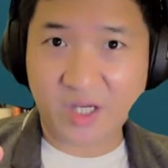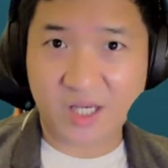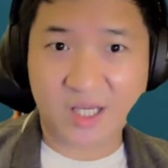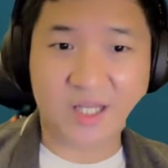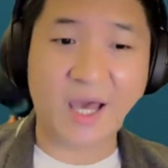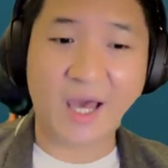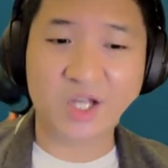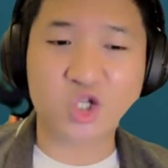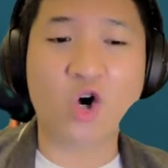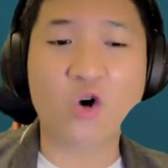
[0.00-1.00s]
at it
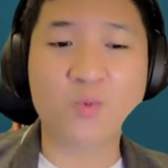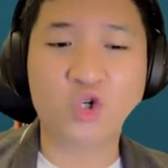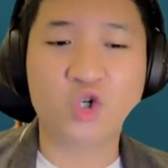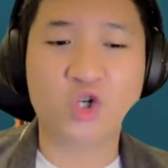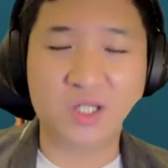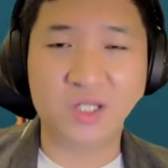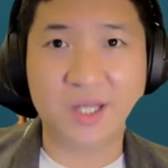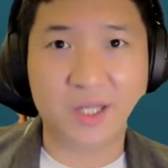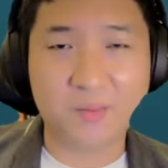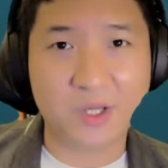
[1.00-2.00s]
as
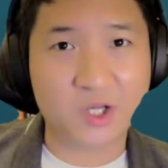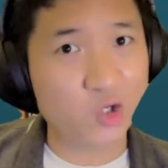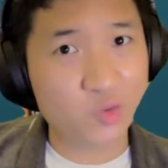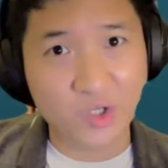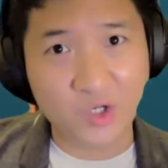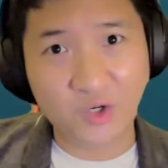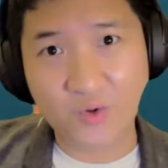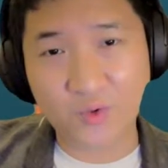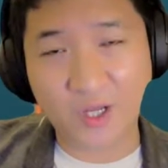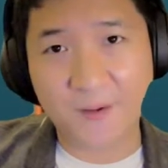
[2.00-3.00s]
opportunities because we
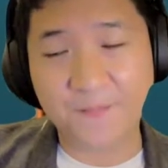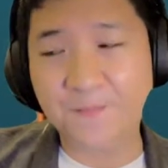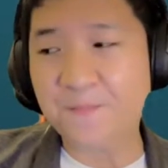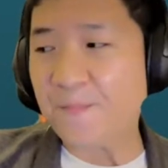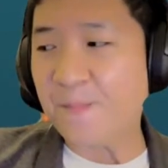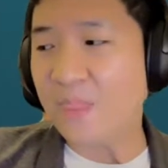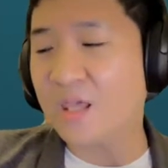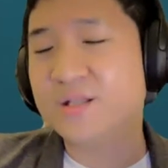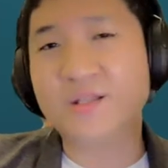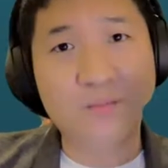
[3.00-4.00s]
know that
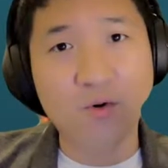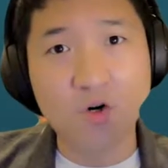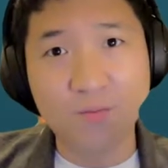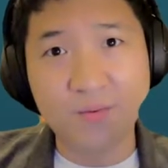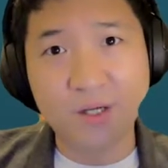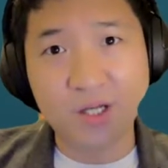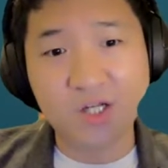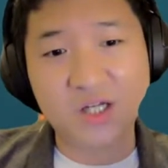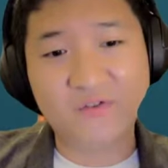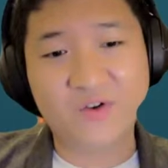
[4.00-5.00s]
the more people are
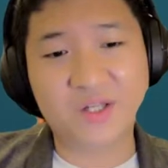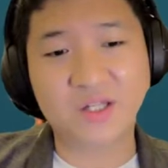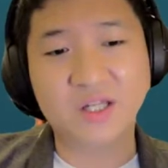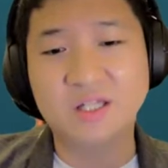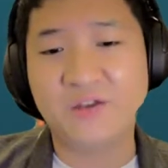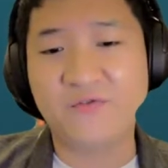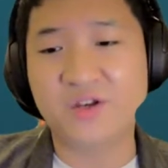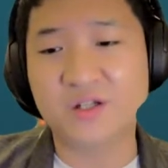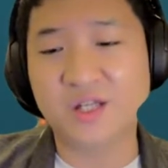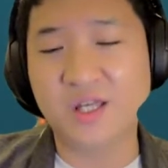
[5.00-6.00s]
actually facing this
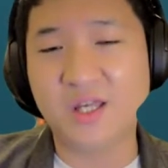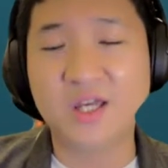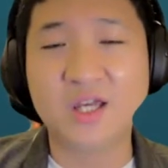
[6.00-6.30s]
difficulty,